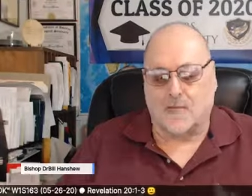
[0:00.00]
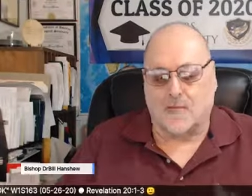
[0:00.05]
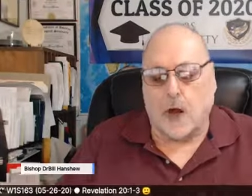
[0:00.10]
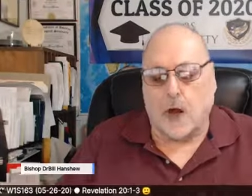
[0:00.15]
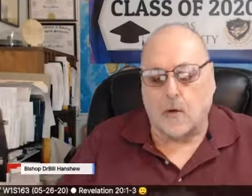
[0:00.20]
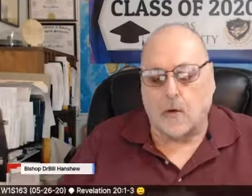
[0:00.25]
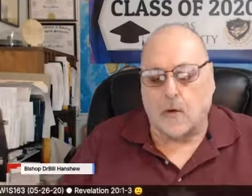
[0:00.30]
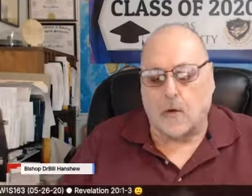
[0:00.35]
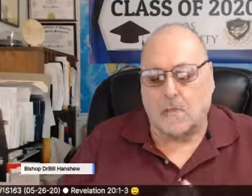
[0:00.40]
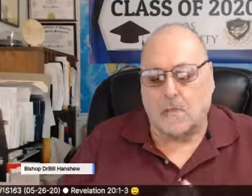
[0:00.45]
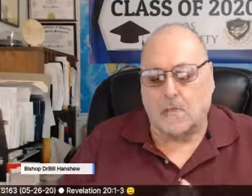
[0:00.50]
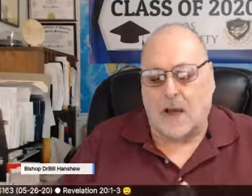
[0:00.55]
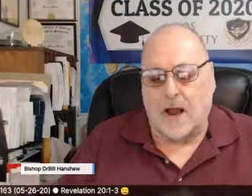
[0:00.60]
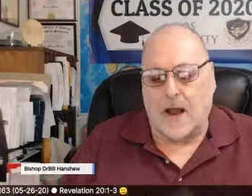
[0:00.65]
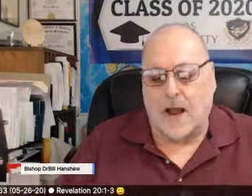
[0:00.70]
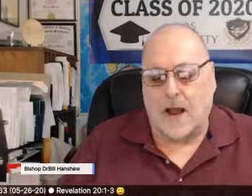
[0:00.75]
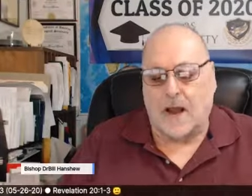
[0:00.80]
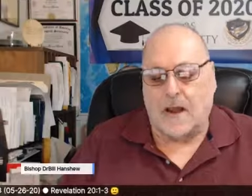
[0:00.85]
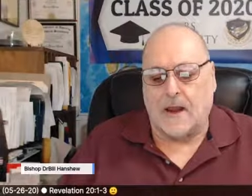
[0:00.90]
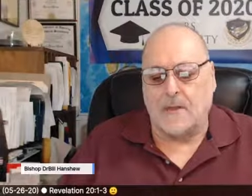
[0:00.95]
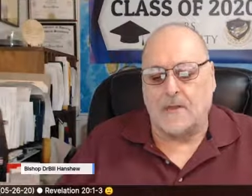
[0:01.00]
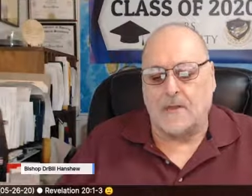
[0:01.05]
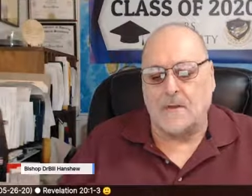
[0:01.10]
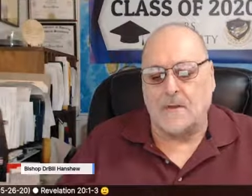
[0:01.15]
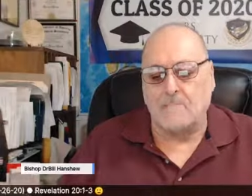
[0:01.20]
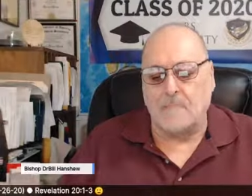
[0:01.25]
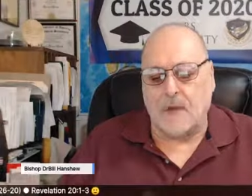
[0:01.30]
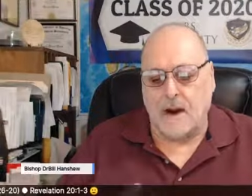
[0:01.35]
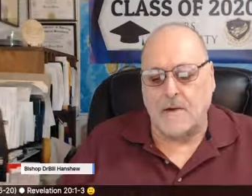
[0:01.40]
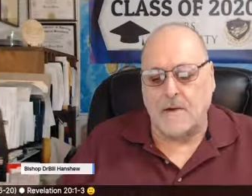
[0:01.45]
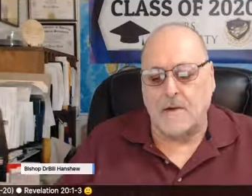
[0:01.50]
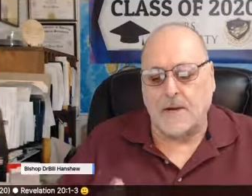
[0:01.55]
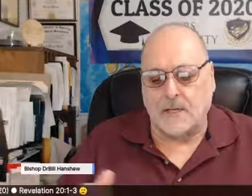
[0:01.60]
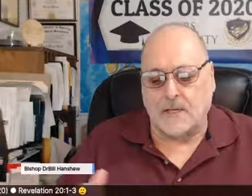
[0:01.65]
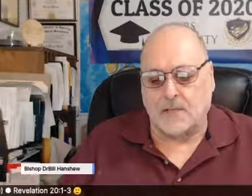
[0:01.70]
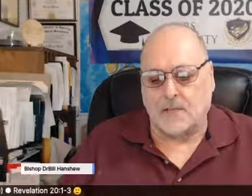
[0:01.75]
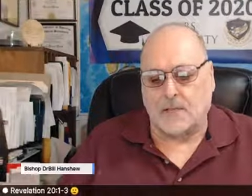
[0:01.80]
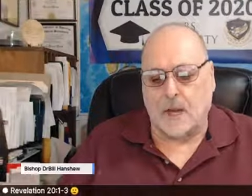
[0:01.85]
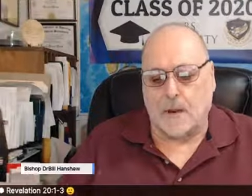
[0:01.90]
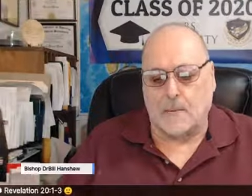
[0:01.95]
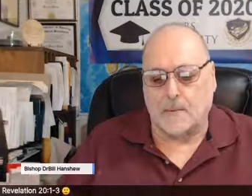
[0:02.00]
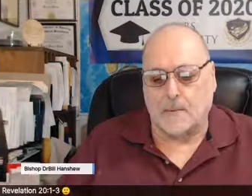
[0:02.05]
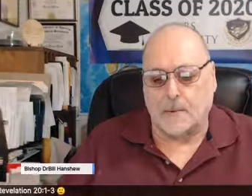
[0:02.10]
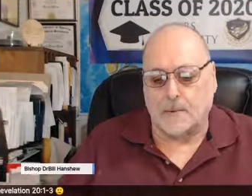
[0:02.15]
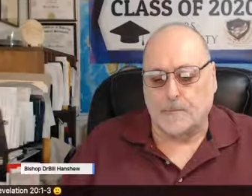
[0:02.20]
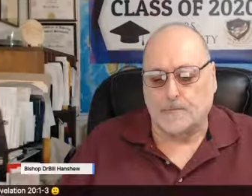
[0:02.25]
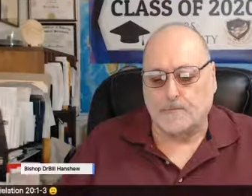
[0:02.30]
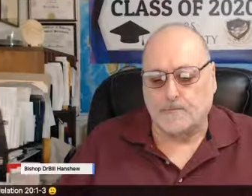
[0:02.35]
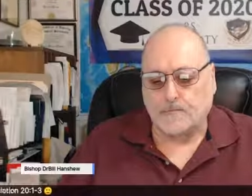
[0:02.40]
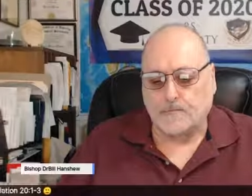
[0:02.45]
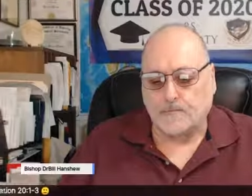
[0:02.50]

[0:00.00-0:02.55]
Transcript: followed by the marriage supper,